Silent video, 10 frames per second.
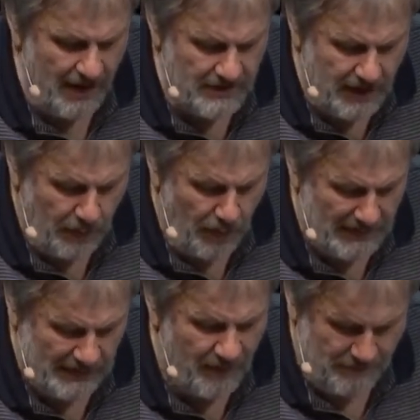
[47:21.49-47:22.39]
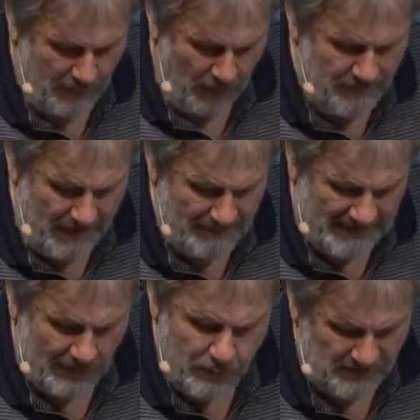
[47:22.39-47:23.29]
The cause of
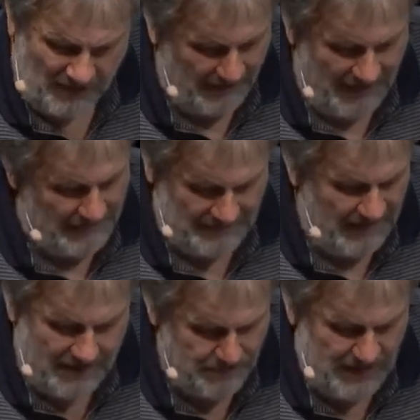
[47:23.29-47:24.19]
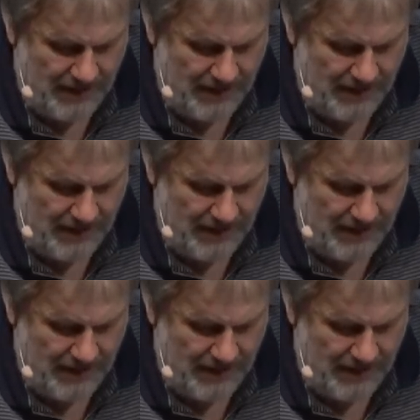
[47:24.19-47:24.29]
problems which are, I claim,